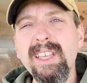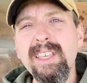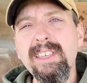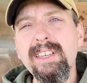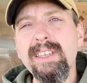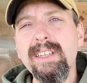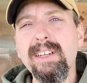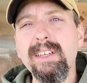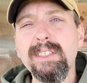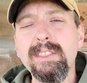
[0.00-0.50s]
You
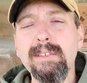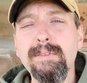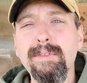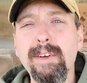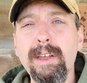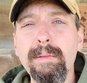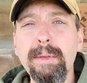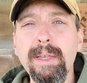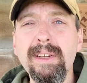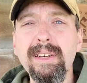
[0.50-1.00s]
can also
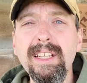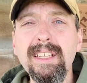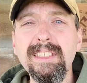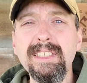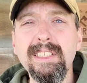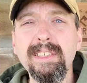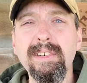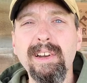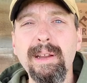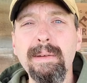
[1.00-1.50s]
find me on
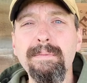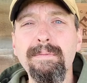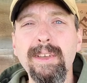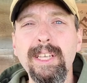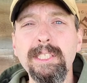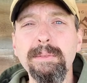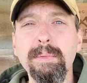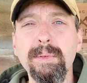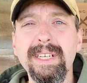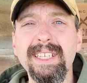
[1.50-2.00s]
Instagram,
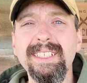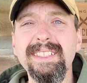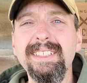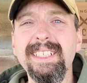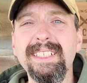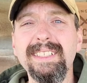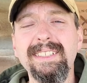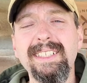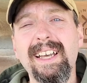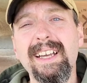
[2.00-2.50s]
Facebook, and
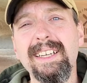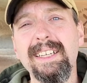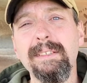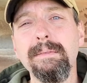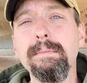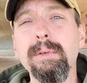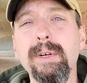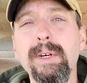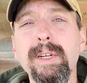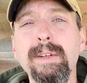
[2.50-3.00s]
TikTok
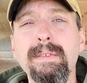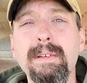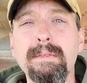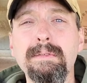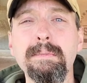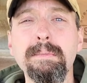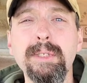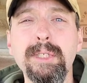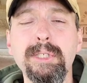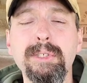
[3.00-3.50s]
at Burning
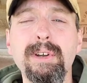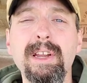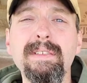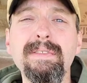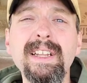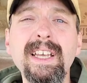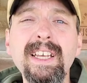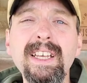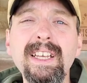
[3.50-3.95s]
River Bushcraft.